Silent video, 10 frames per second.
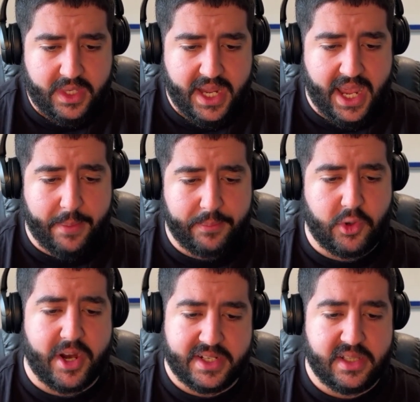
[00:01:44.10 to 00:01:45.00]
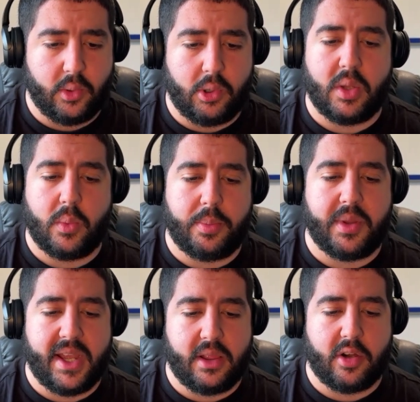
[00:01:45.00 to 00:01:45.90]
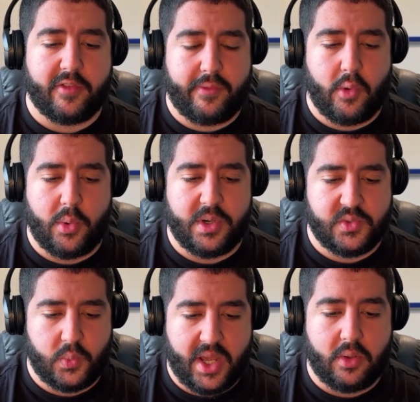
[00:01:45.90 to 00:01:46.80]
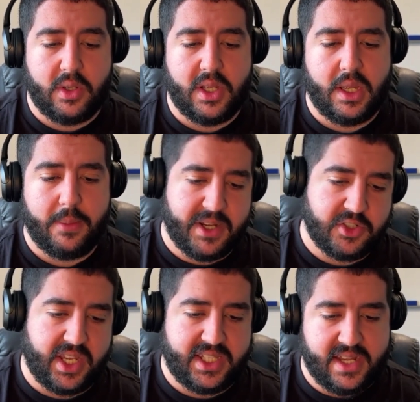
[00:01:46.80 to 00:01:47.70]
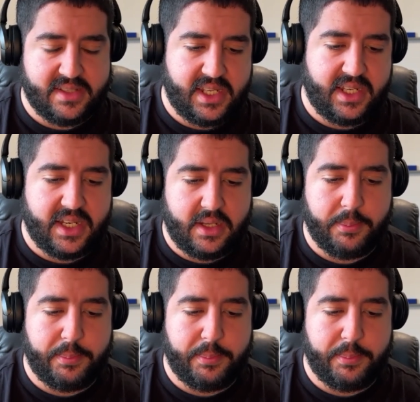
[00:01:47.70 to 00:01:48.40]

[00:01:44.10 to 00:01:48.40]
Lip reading: Granted, Lawler will play a lot of forward as well, much like Dusty did.